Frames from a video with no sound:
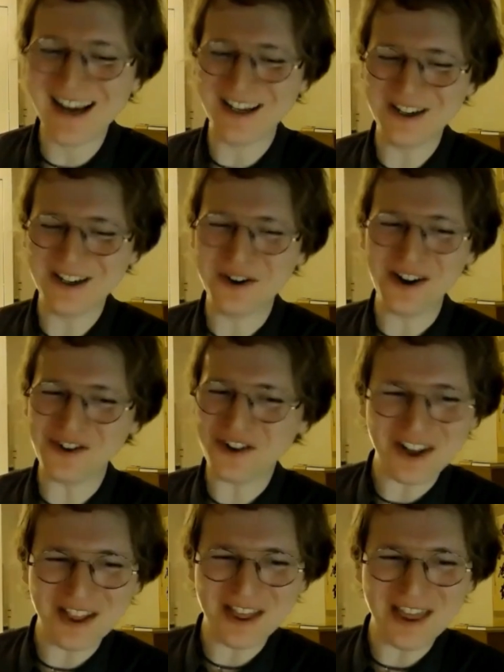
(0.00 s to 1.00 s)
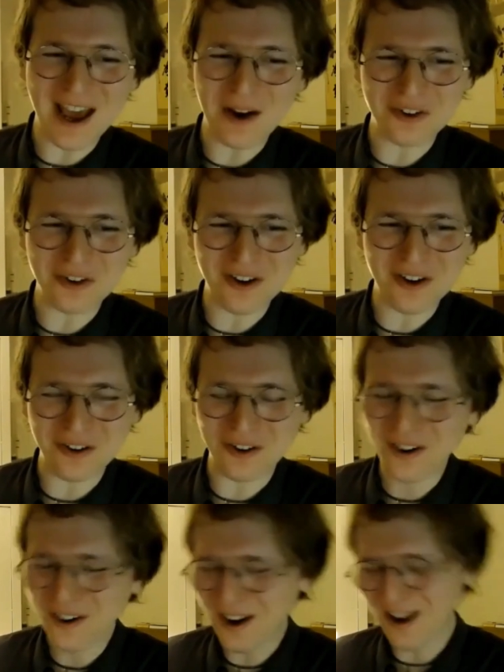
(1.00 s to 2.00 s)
You're not drinking 1,000-year